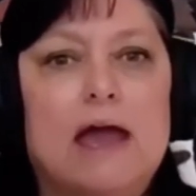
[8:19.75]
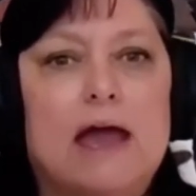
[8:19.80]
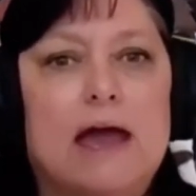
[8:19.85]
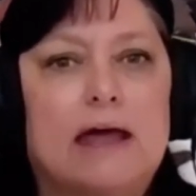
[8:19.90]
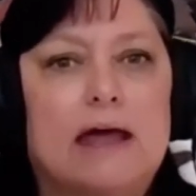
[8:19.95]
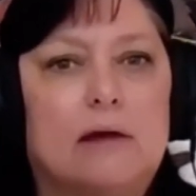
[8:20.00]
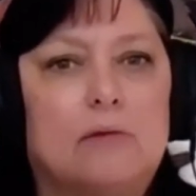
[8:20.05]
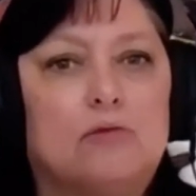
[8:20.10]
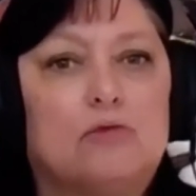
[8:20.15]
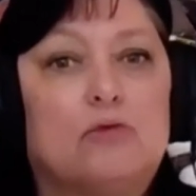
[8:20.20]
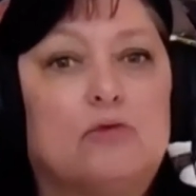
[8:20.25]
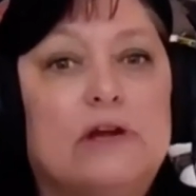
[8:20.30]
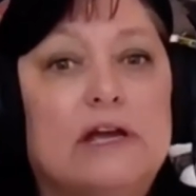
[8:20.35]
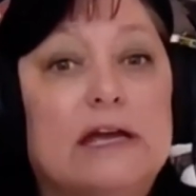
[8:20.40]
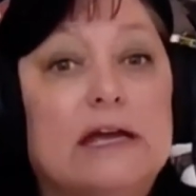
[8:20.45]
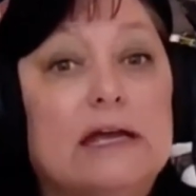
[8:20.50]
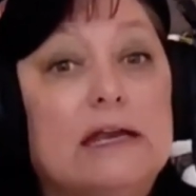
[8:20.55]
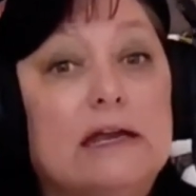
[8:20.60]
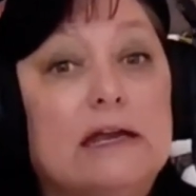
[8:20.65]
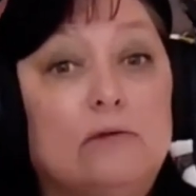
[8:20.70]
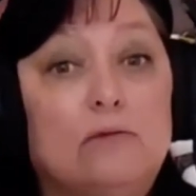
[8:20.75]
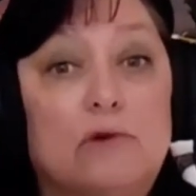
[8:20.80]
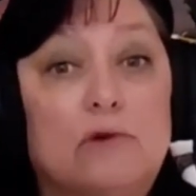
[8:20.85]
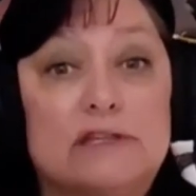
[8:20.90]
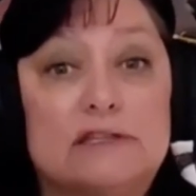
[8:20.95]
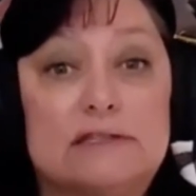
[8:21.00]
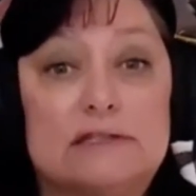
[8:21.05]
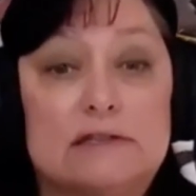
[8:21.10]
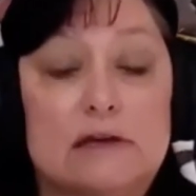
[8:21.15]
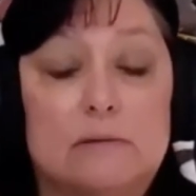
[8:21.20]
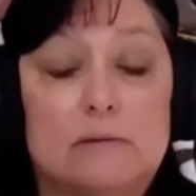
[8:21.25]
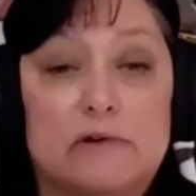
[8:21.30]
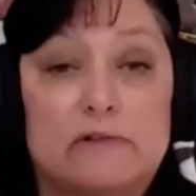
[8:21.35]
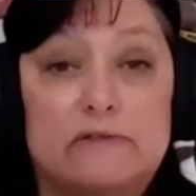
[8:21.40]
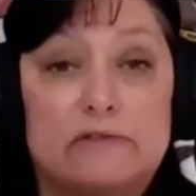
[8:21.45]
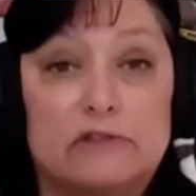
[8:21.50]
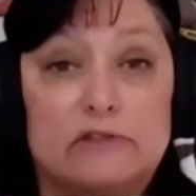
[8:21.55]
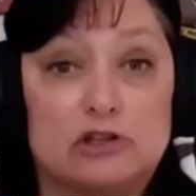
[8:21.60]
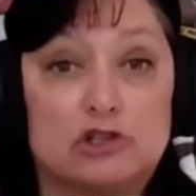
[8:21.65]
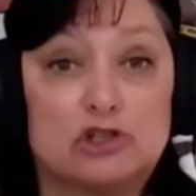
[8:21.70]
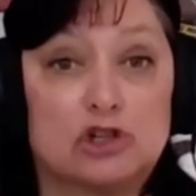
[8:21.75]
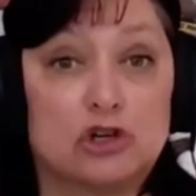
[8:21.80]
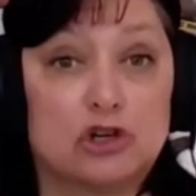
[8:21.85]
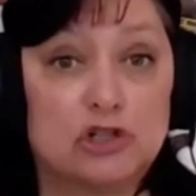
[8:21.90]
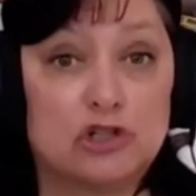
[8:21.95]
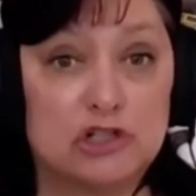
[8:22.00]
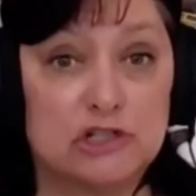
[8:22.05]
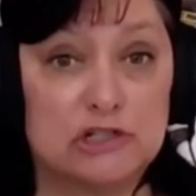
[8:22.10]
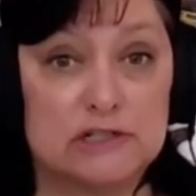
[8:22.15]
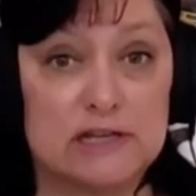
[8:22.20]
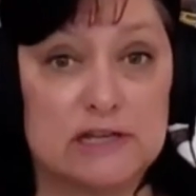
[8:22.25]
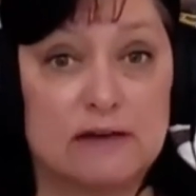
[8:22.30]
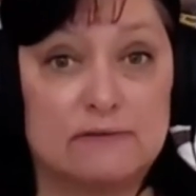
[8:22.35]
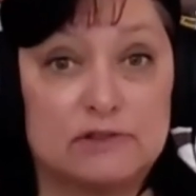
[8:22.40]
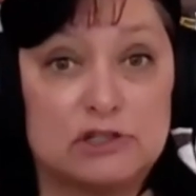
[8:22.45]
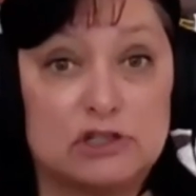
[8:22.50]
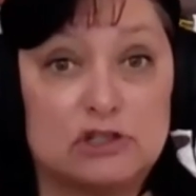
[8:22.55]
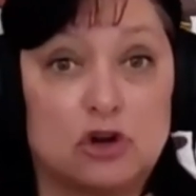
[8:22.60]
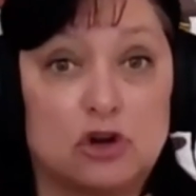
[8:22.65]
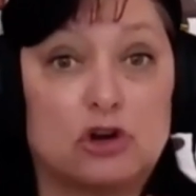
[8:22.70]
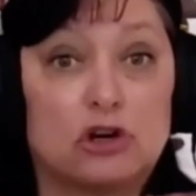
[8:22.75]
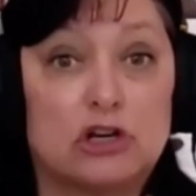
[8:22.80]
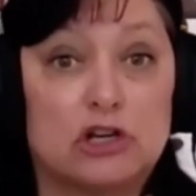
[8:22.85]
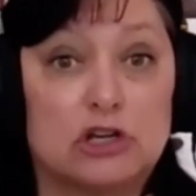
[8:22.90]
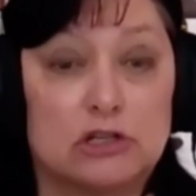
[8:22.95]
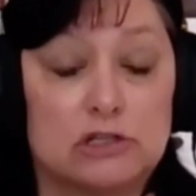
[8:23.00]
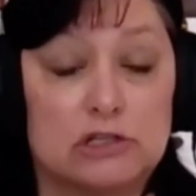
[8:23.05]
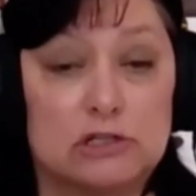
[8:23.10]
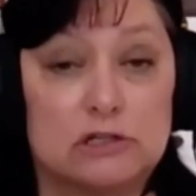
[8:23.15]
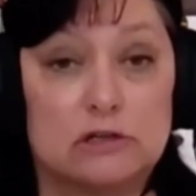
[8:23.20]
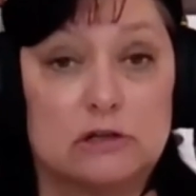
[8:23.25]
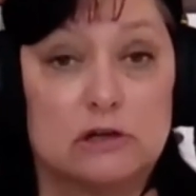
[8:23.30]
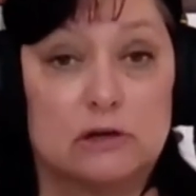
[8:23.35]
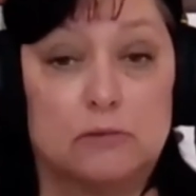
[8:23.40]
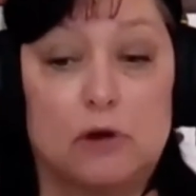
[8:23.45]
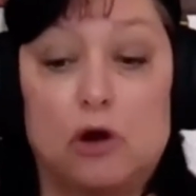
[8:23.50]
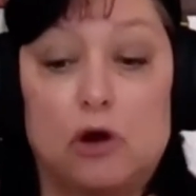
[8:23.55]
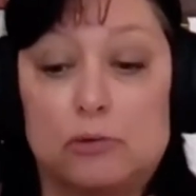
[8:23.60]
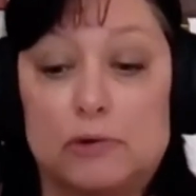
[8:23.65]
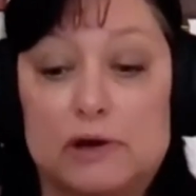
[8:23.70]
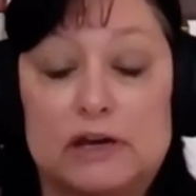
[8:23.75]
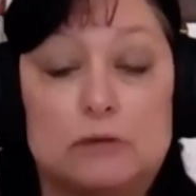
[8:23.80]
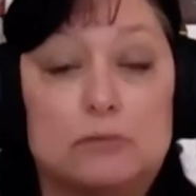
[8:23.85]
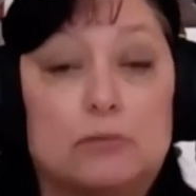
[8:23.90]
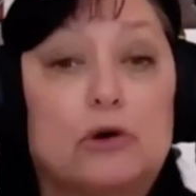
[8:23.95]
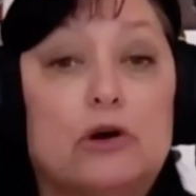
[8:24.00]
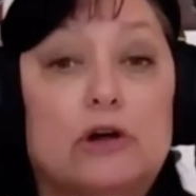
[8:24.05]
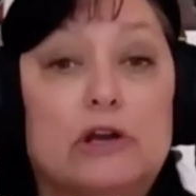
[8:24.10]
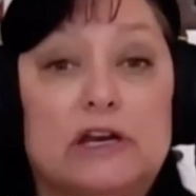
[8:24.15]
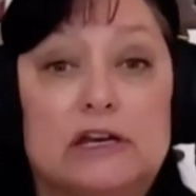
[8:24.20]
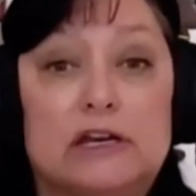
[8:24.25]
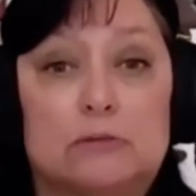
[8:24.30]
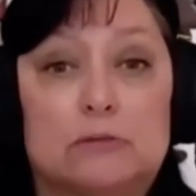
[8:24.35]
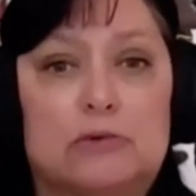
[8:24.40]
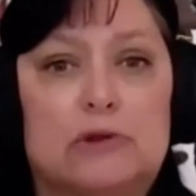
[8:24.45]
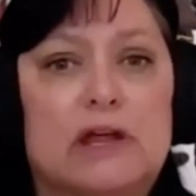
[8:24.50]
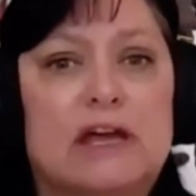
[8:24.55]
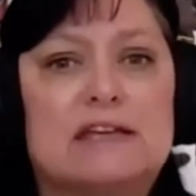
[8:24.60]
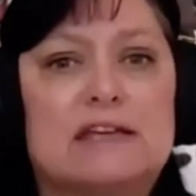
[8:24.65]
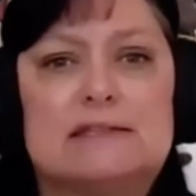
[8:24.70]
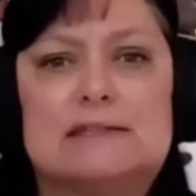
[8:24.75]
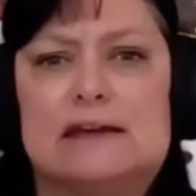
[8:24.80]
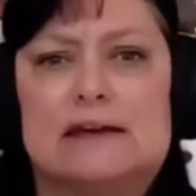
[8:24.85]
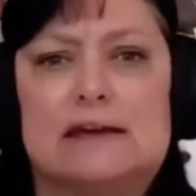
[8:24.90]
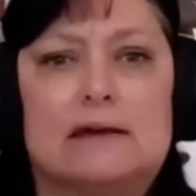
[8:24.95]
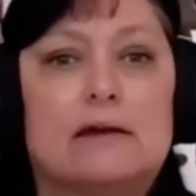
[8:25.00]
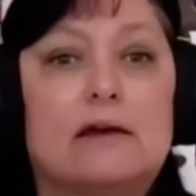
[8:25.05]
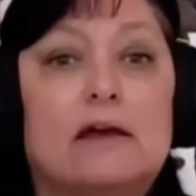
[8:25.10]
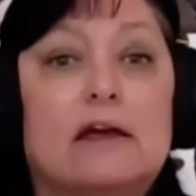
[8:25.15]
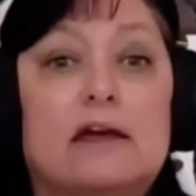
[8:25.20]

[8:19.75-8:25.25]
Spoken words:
and I'm reading what some of the churches have started already putting in place, like